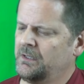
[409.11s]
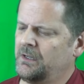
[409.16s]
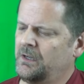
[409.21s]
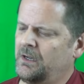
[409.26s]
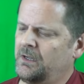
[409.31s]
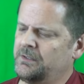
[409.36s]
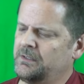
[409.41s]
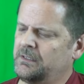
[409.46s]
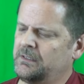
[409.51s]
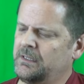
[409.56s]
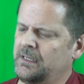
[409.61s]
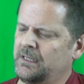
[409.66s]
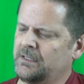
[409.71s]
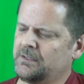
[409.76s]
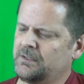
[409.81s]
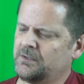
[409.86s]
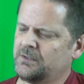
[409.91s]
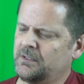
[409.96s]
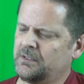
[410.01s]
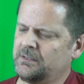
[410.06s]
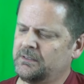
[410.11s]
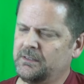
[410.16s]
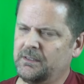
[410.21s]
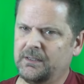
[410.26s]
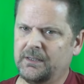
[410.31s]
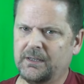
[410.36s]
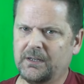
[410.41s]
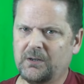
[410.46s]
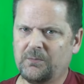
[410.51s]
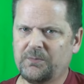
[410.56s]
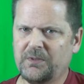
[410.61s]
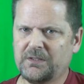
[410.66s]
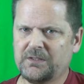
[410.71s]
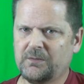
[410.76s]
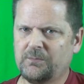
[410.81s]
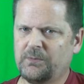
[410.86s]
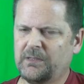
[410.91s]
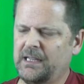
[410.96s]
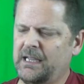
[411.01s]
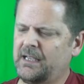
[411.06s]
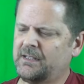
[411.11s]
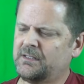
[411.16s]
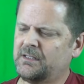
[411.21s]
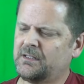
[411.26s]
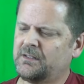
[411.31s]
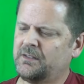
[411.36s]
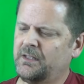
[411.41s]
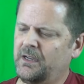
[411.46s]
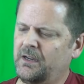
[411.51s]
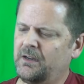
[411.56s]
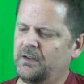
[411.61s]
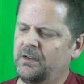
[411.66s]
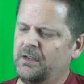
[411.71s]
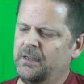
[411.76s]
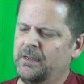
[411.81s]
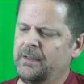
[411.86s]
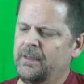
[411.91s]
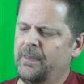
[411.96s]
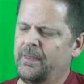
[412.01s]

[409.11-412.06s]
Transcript: on the lens, there's a little piece of plastic there